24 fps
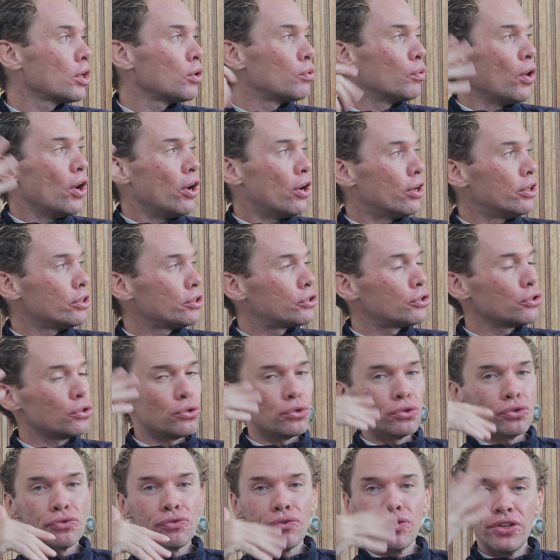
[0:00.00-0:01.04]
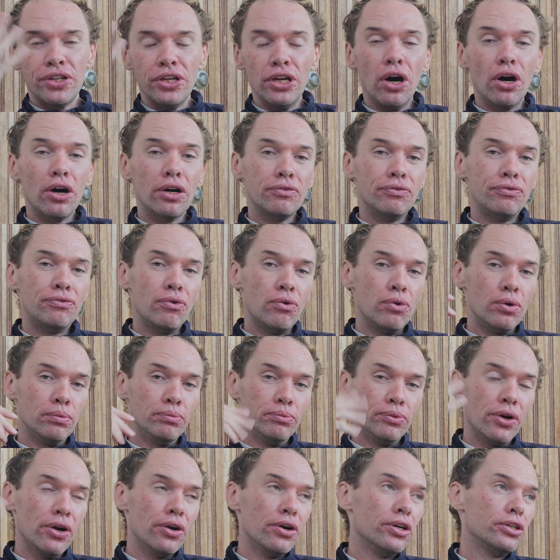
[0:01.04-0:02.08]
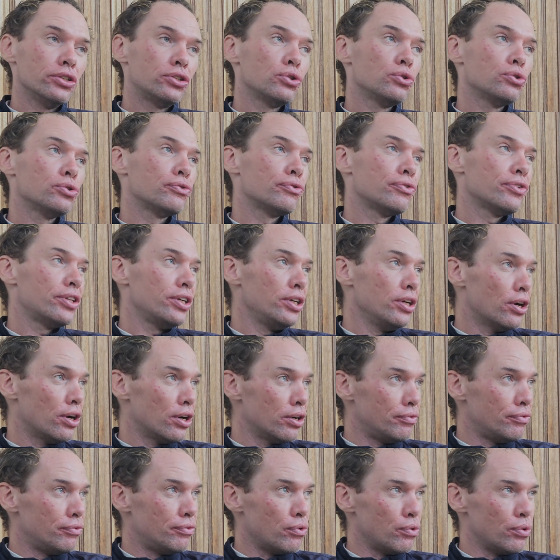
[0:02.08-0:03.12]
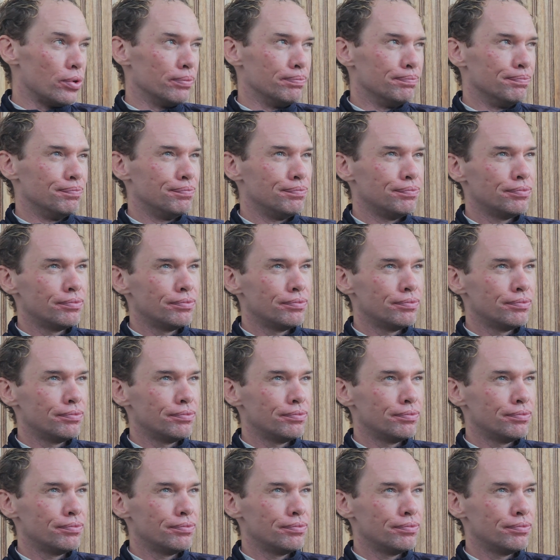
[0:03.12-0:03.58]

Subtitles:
Rehearsals for the art form, rehearsals for the art form